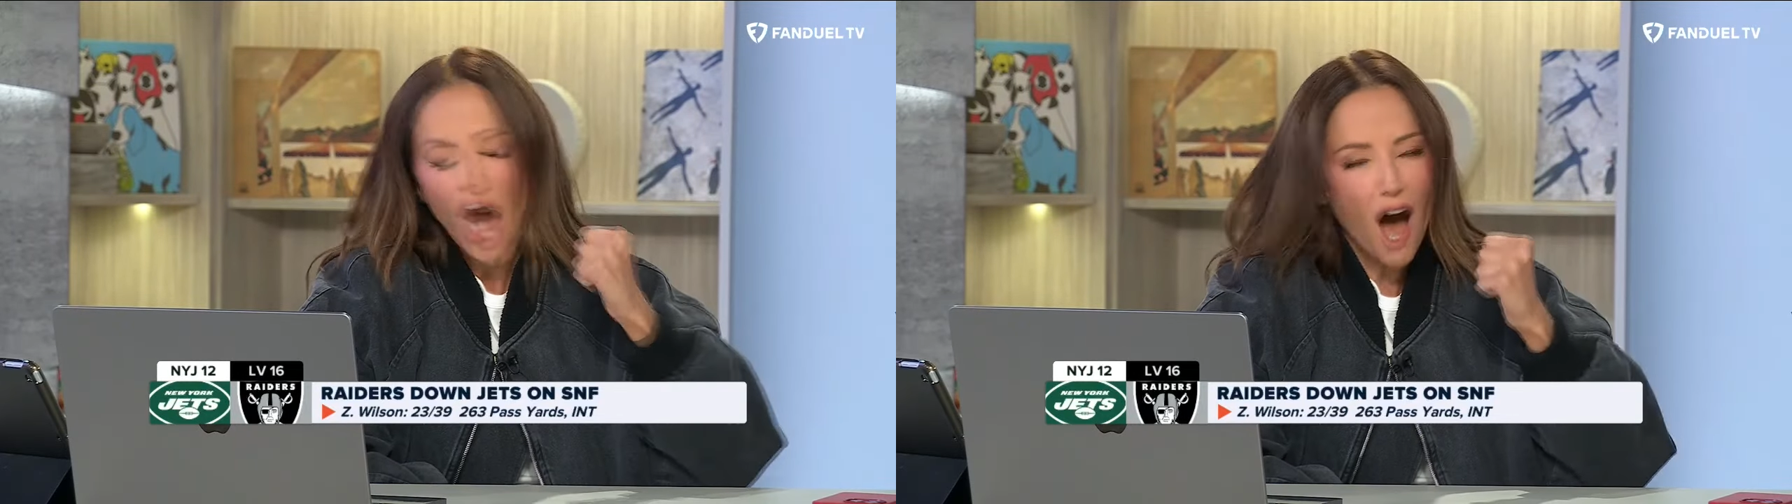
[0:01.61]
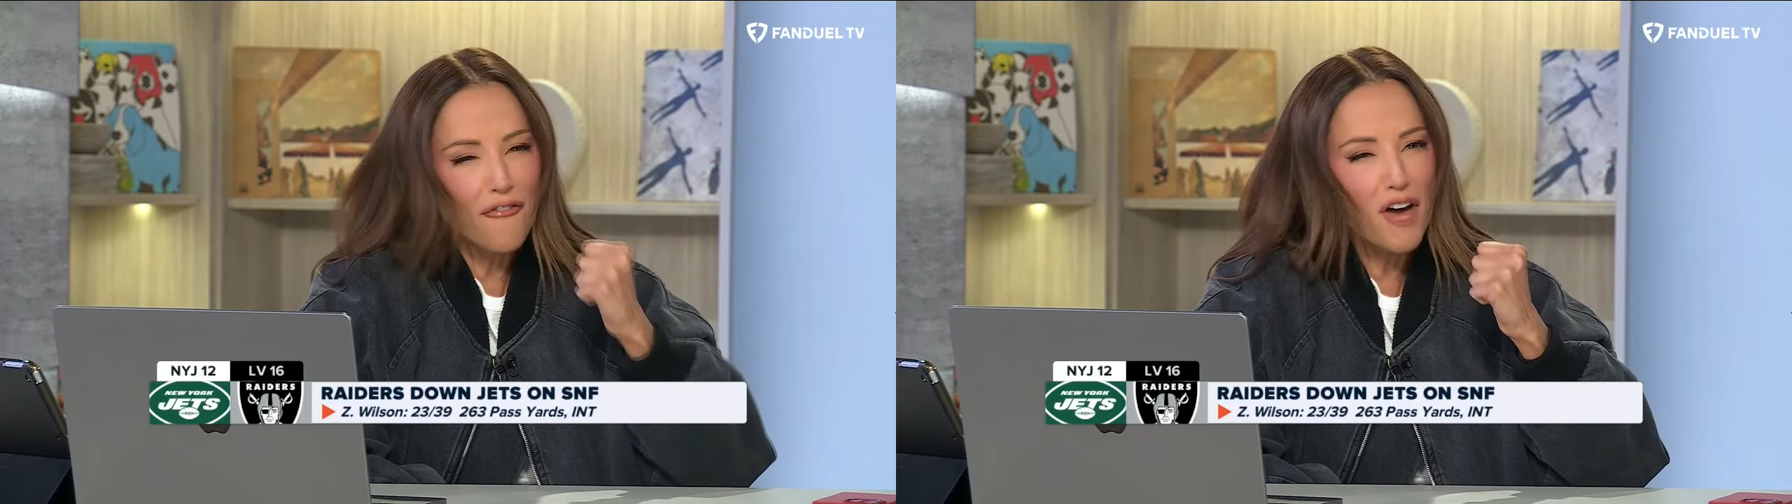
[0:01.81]

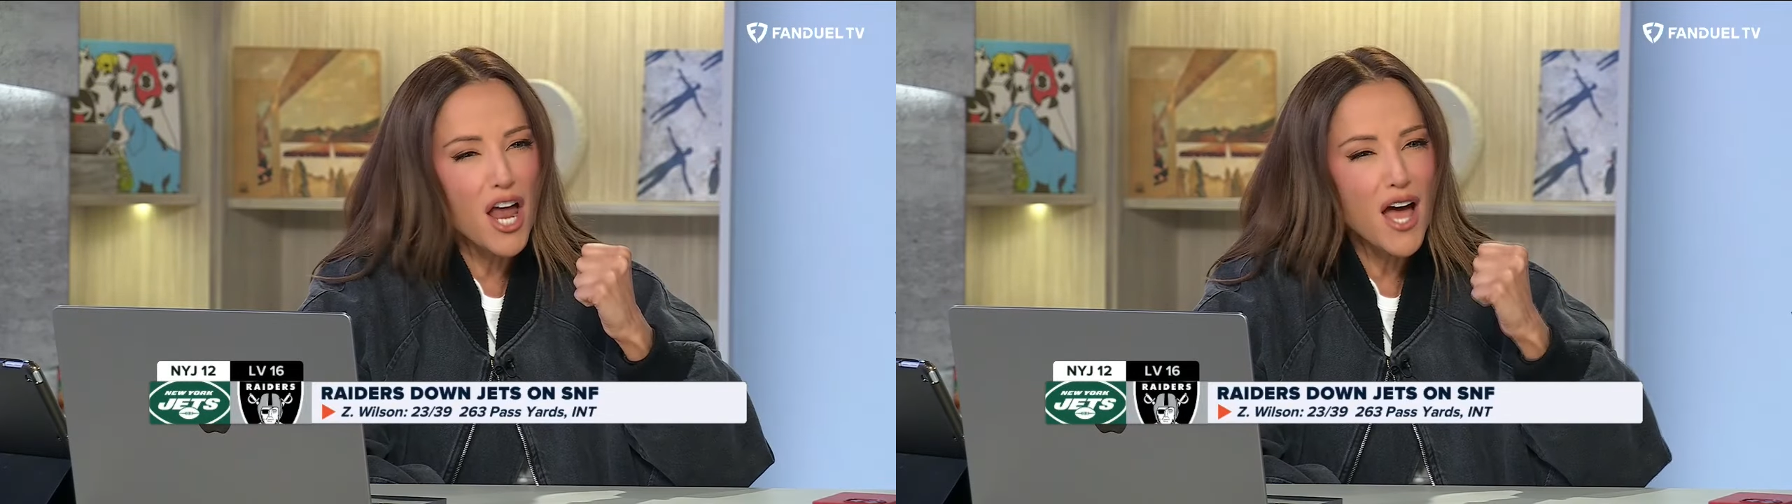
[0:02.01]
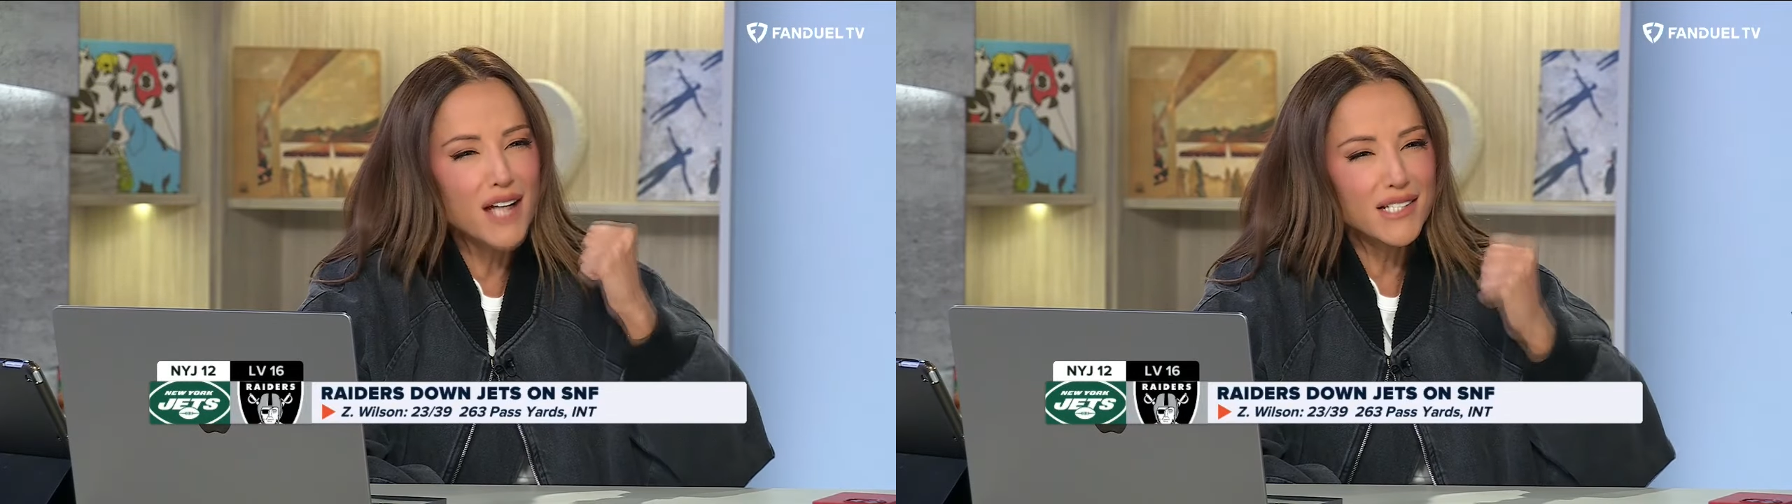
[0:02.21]

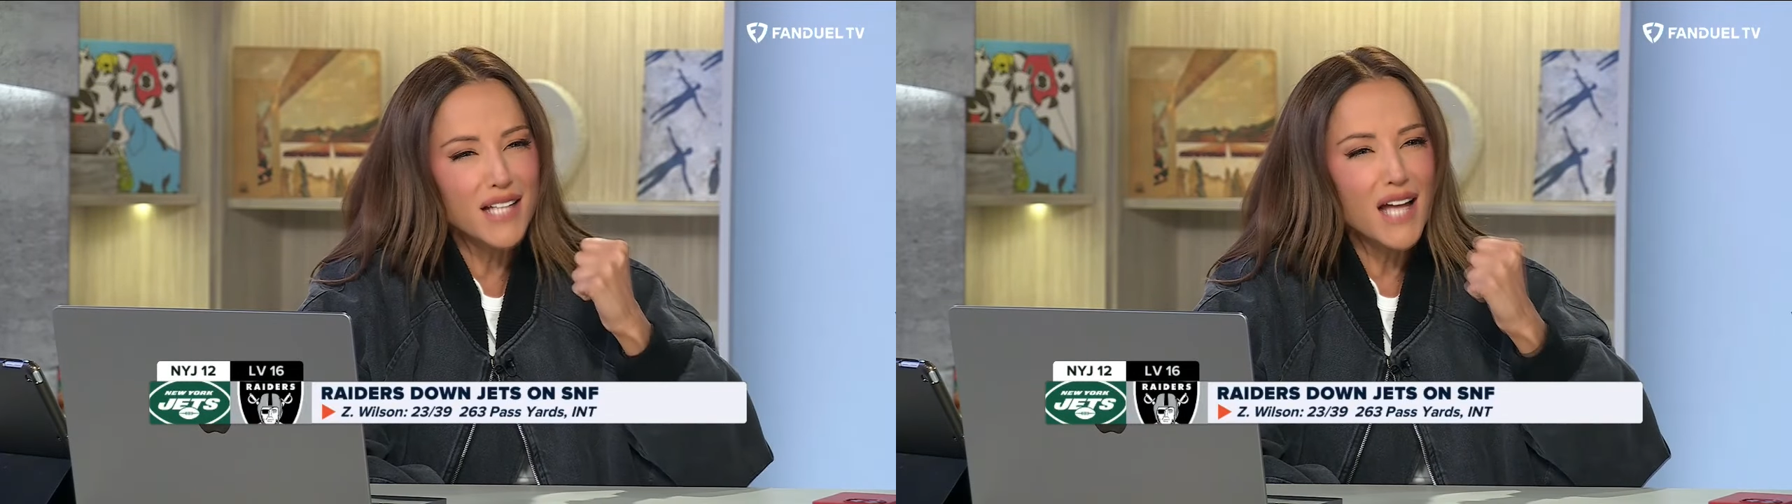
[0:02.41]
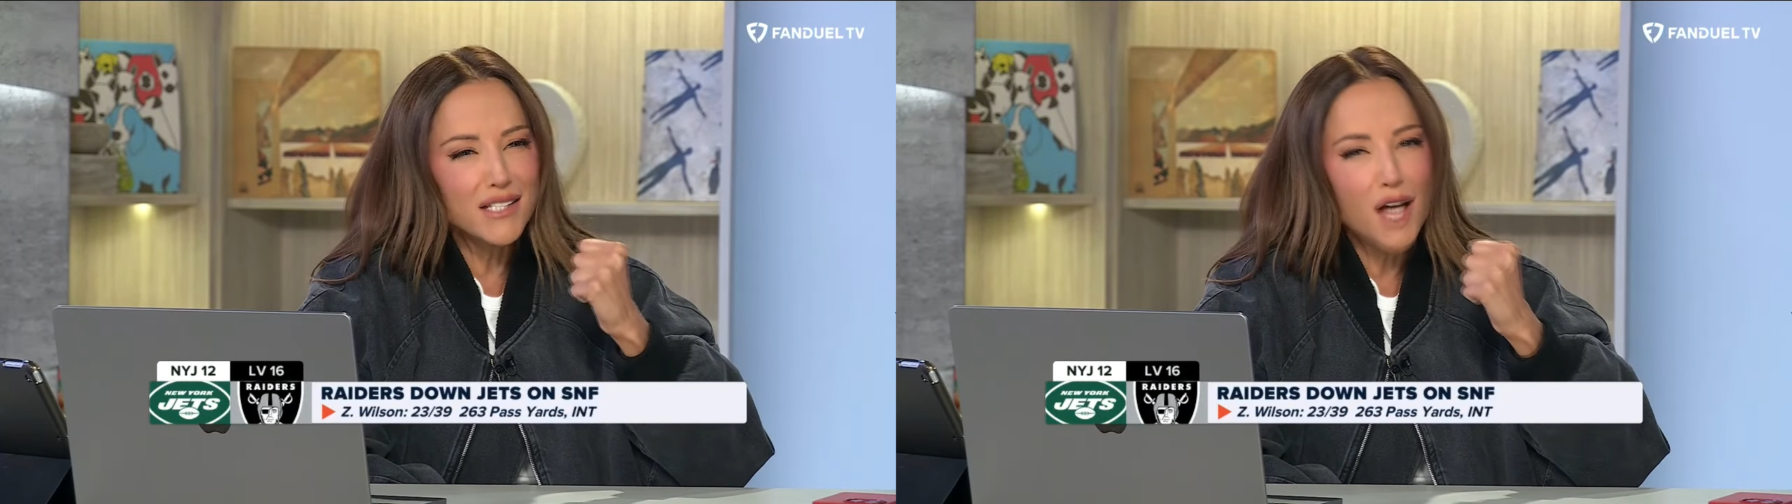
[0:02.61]
Confidence,
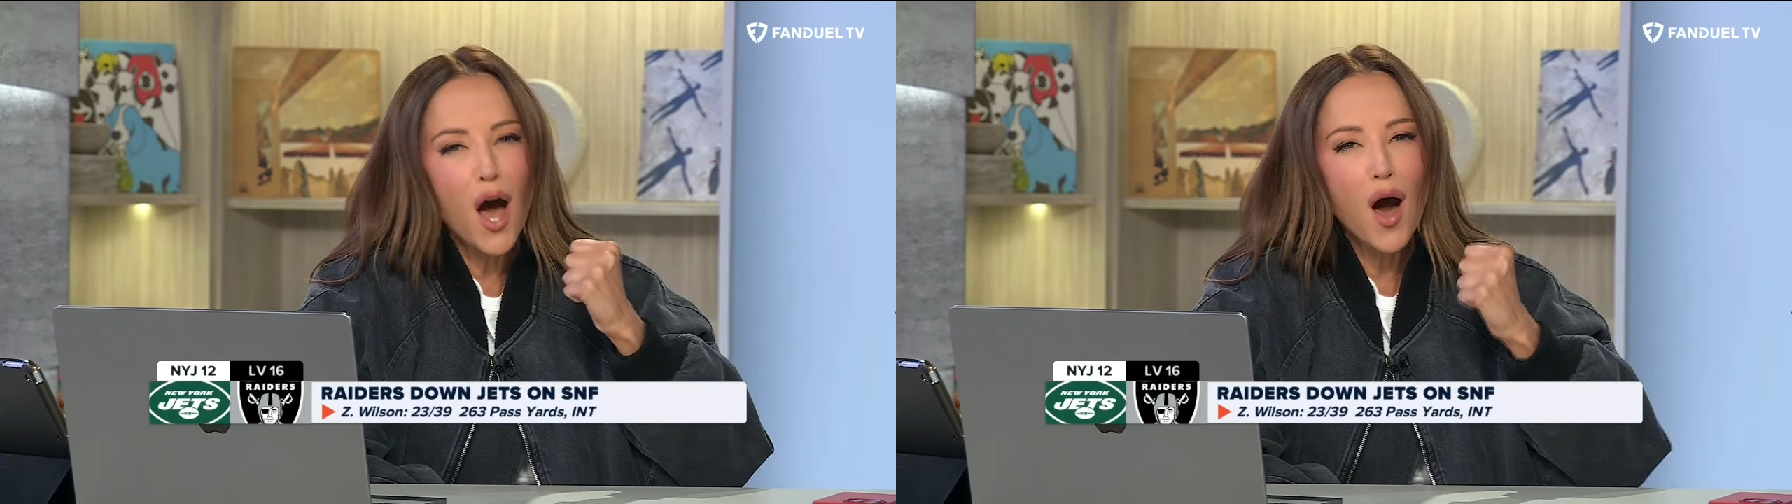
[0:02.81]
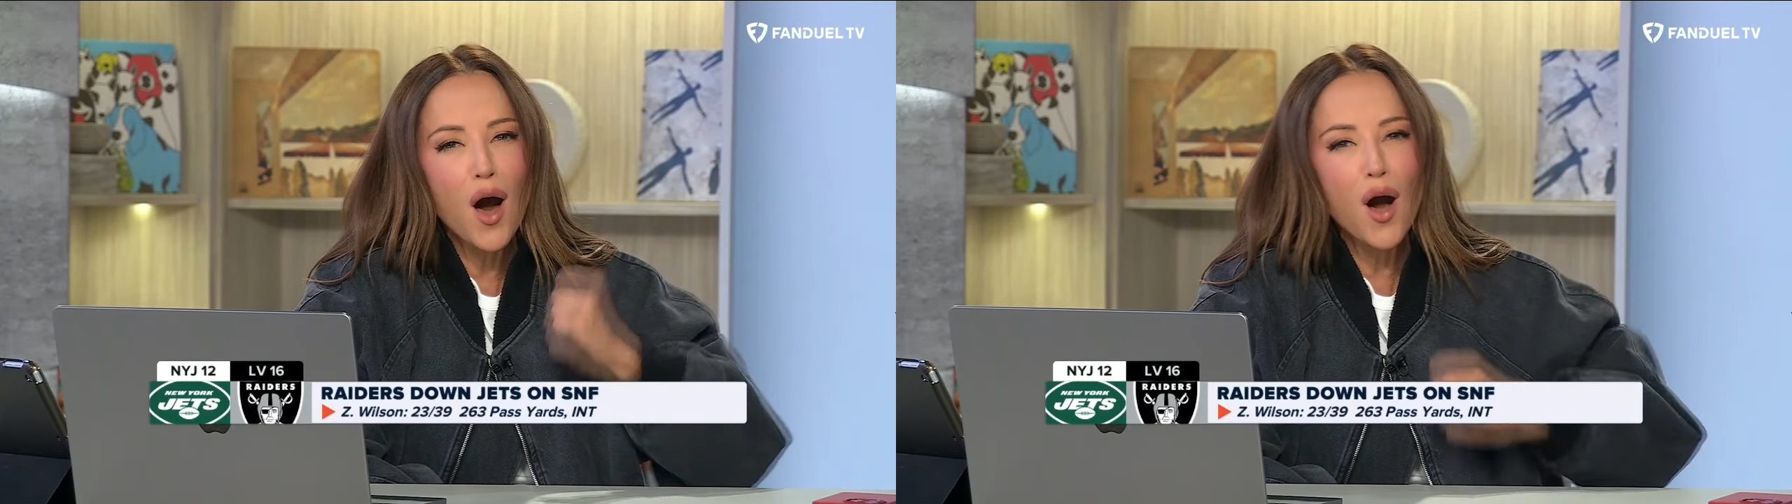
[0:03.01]
let's
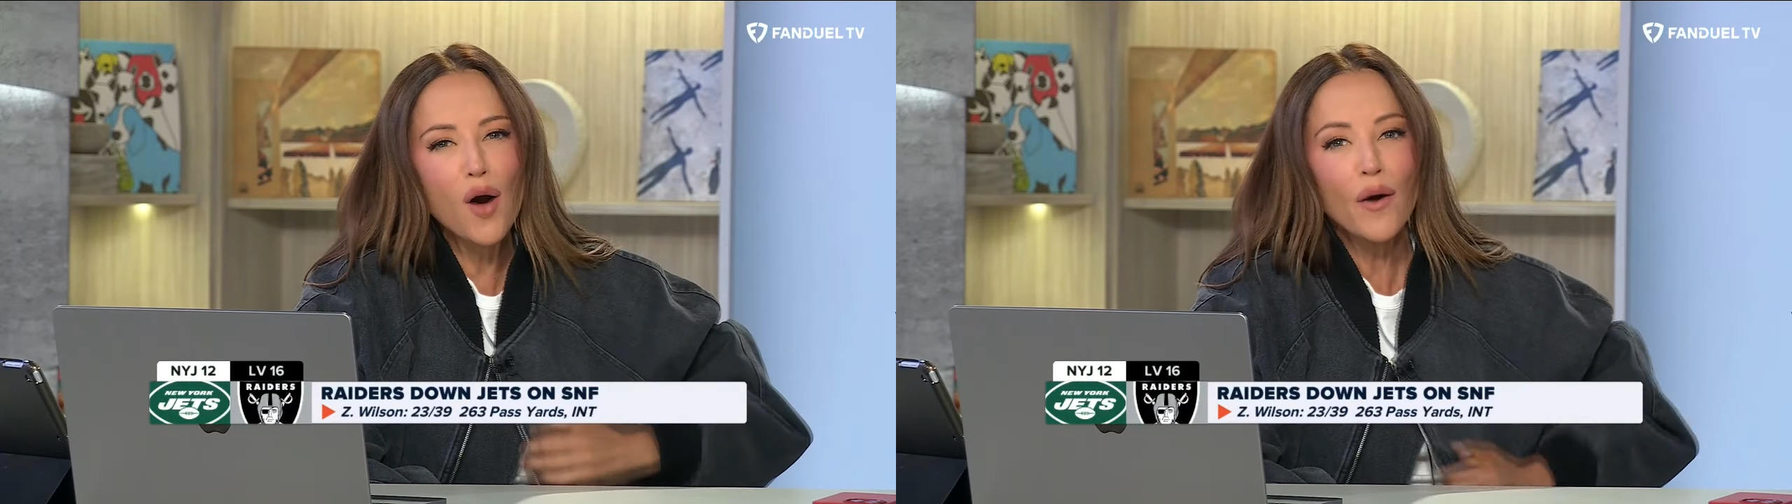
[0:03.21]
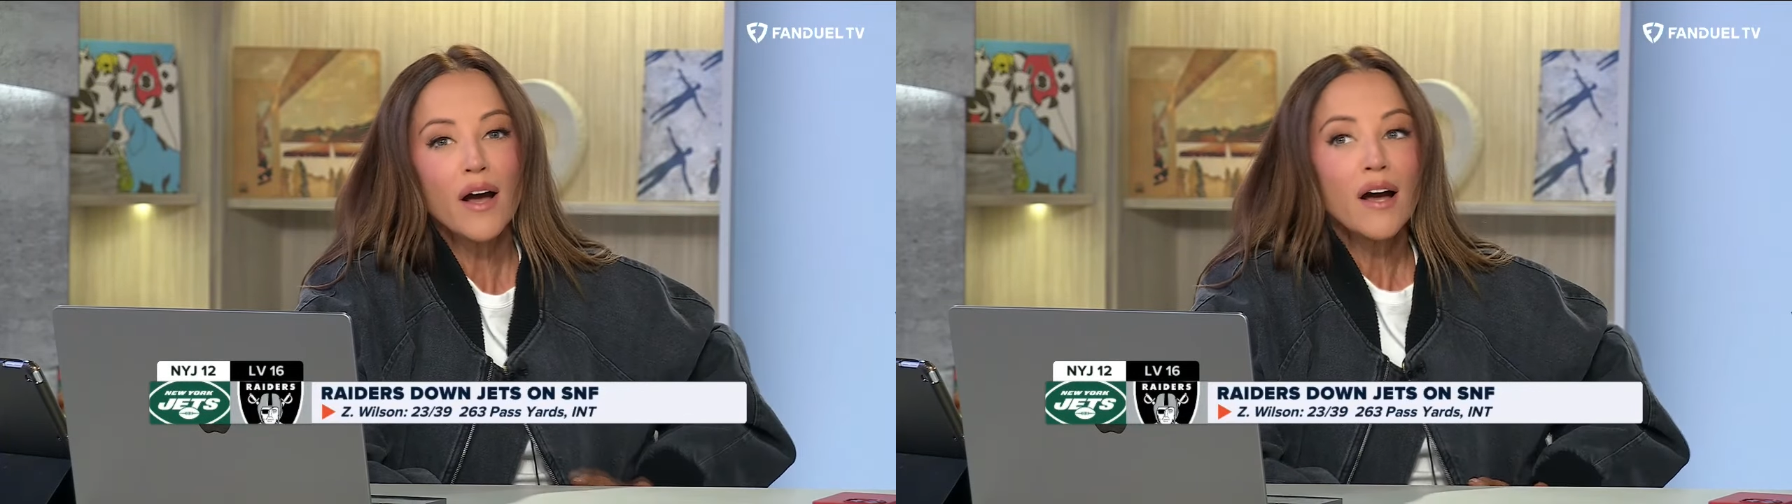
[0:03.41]

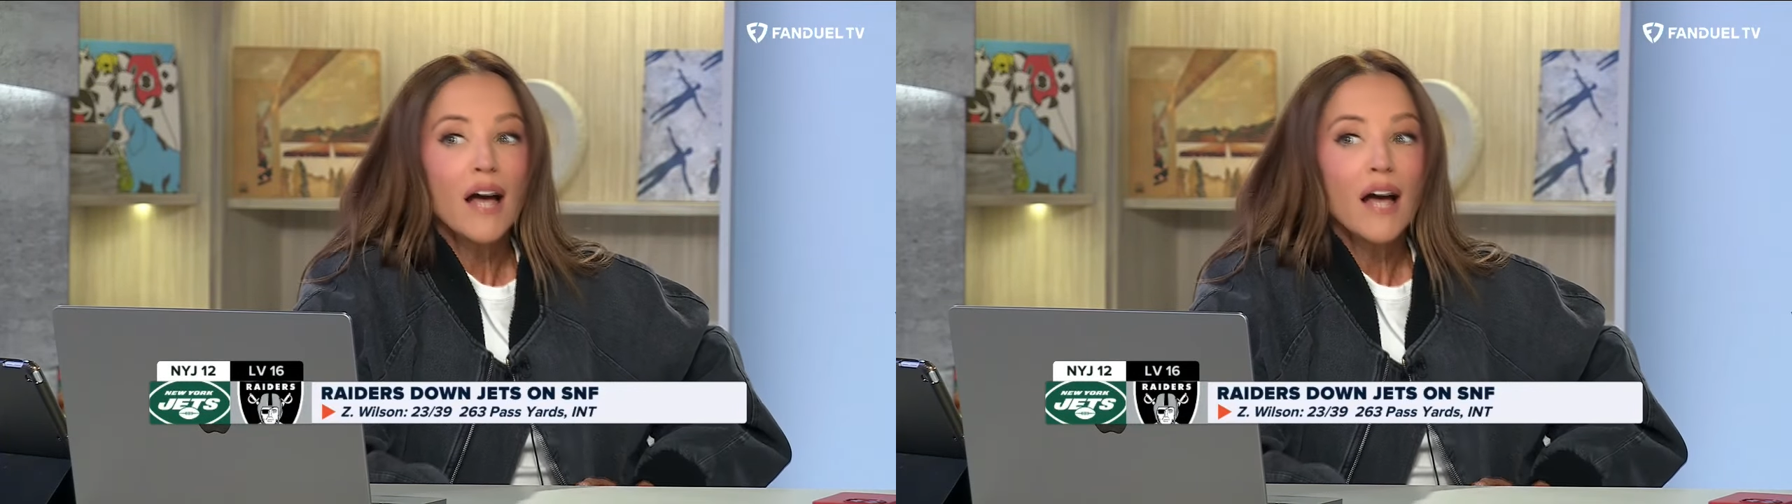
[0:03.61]
go.